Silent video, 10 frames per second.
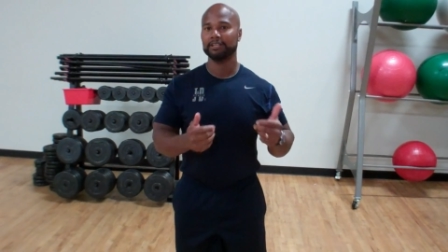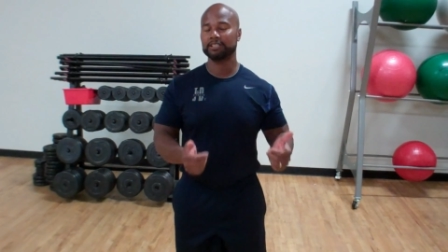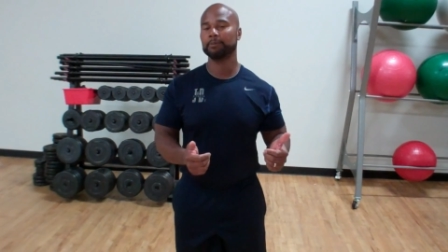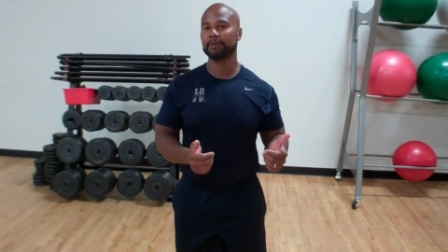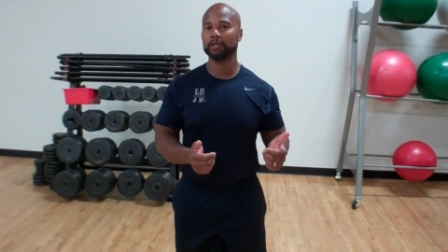
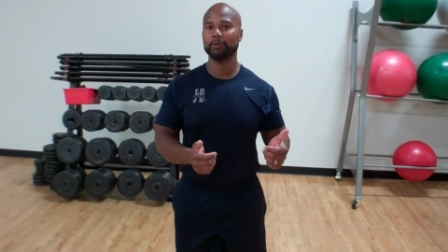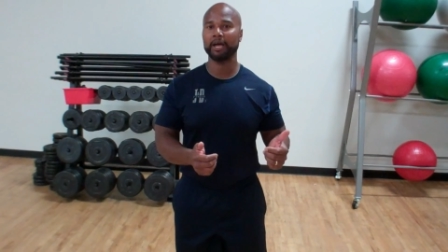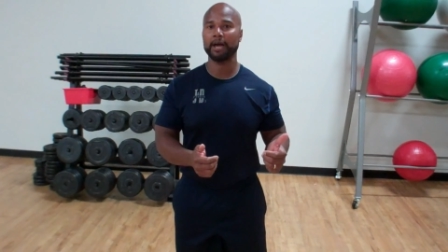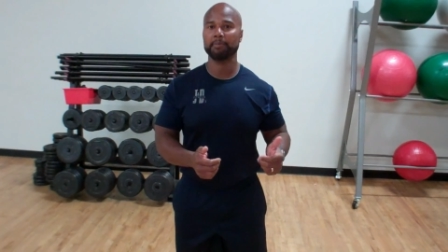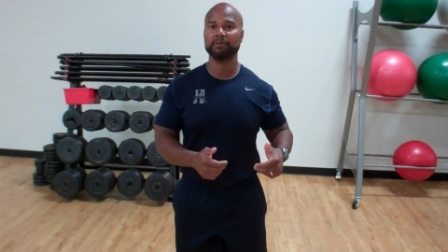Typically what
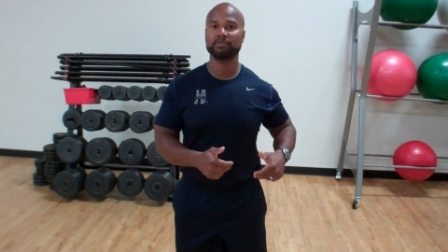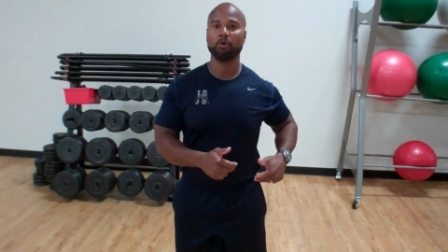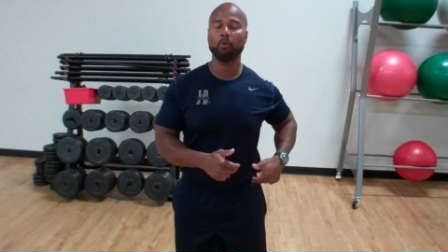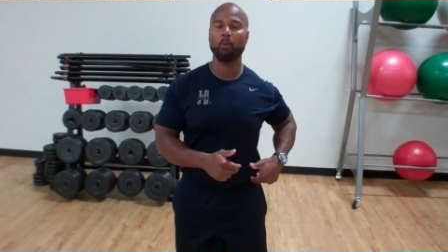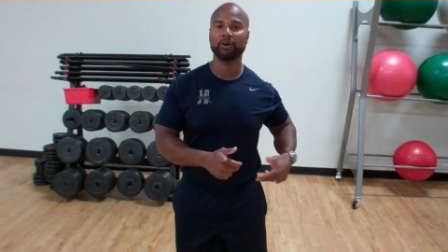happens,
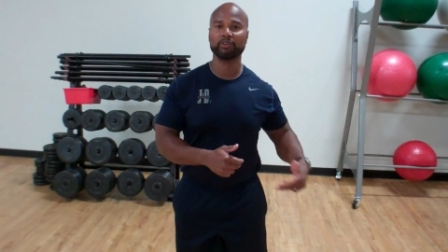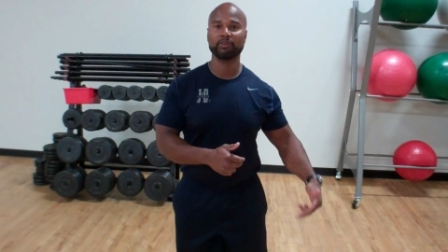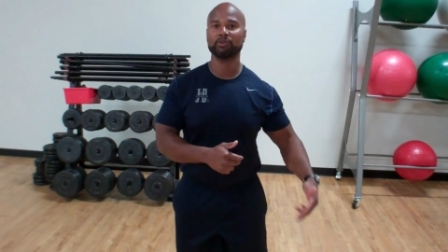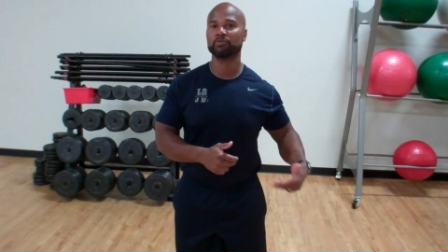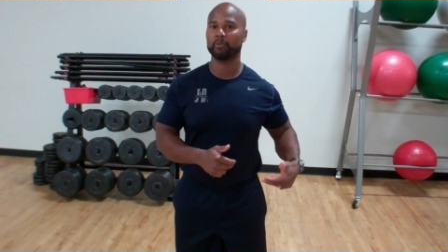one of
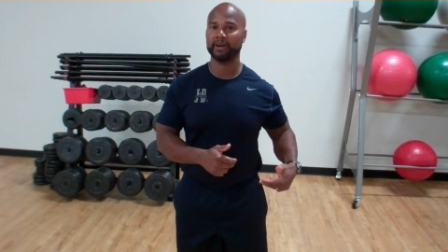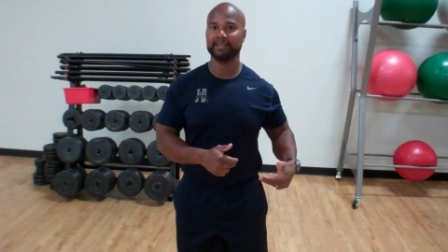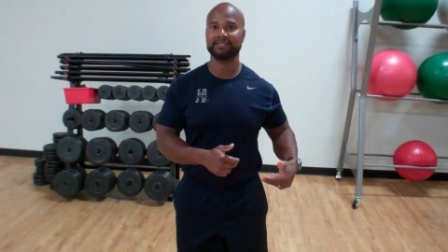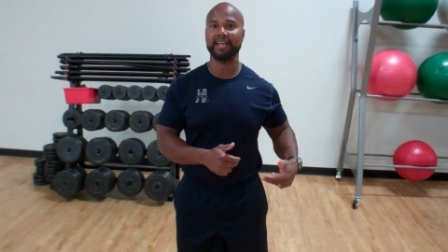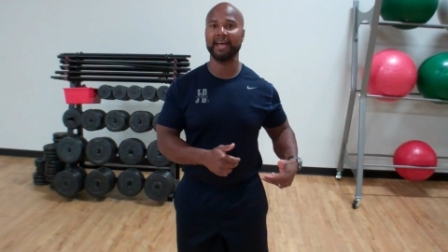those
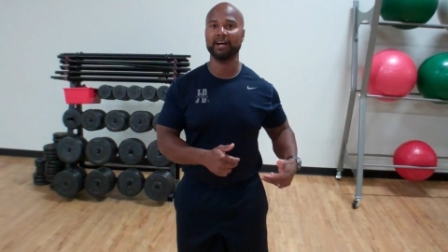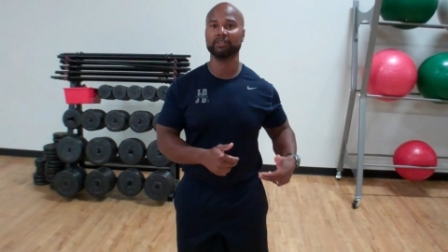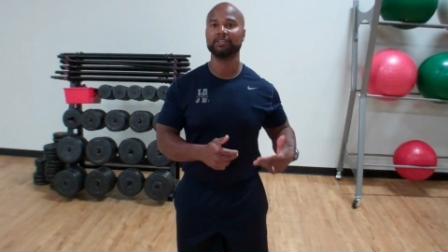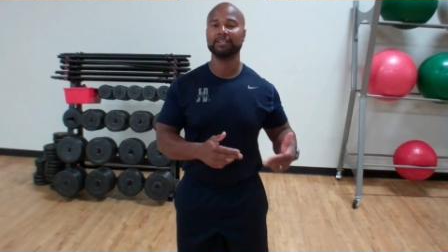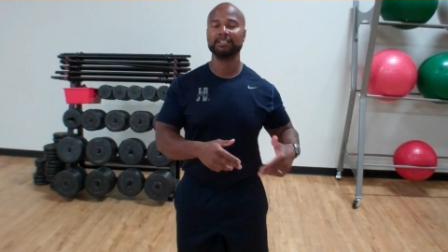breaks
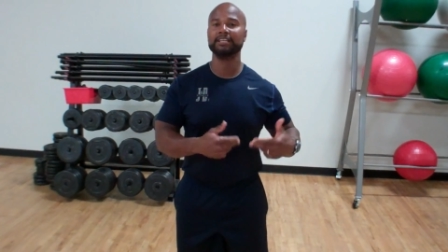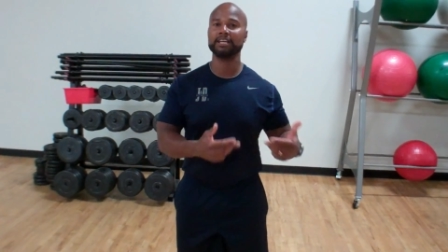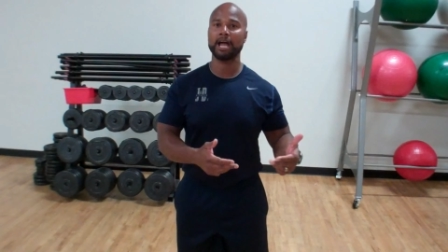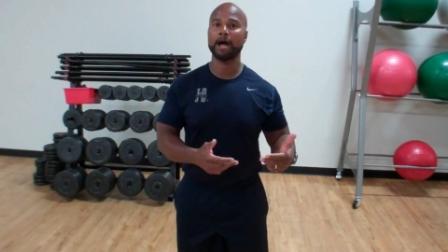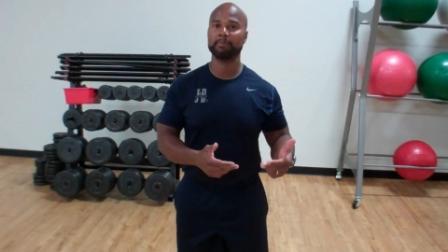down,
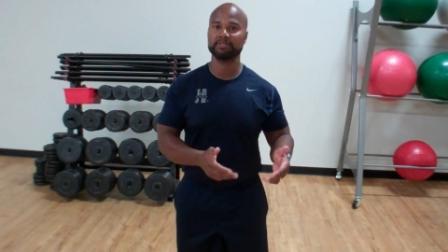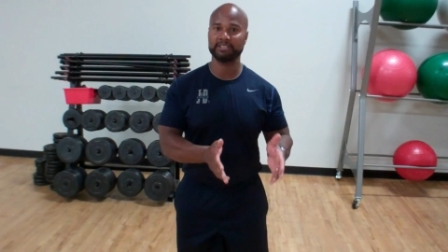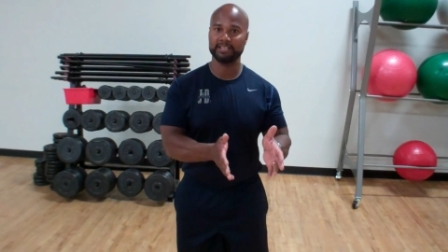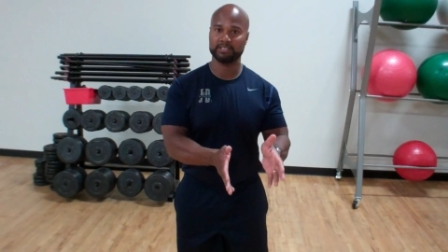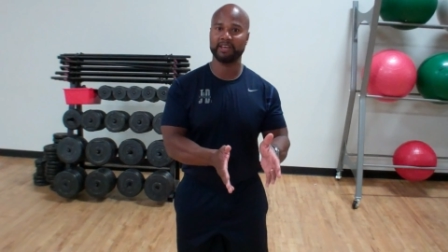knee
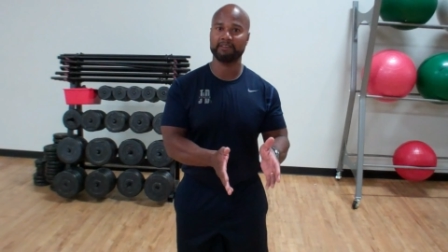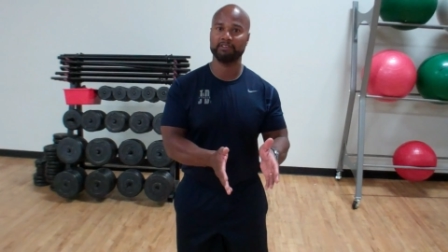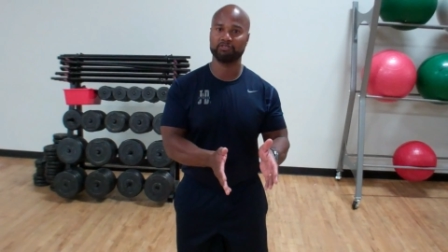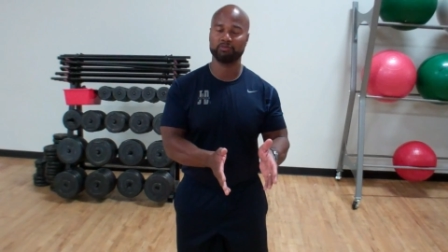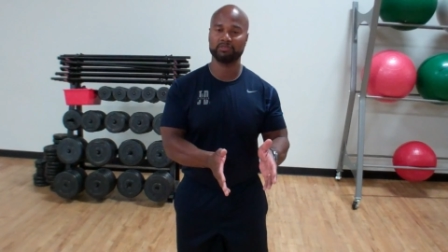compensates, you have
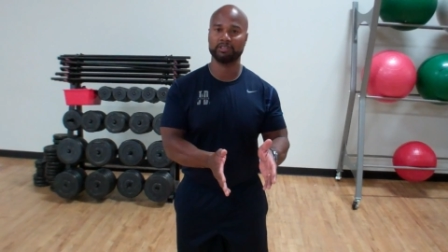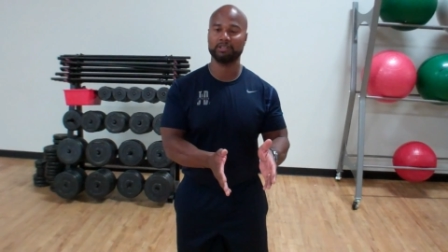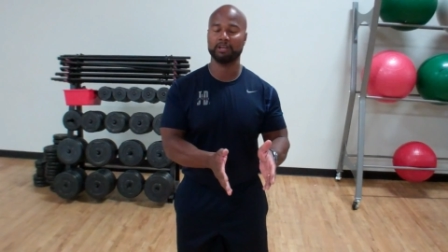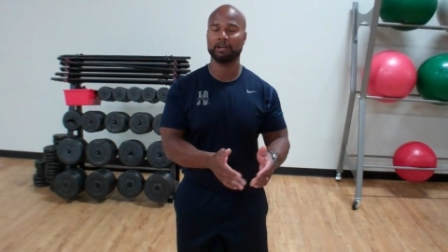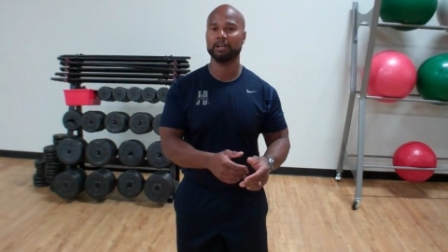issues in
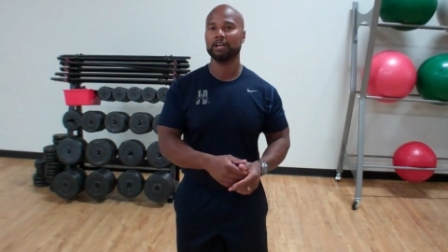there.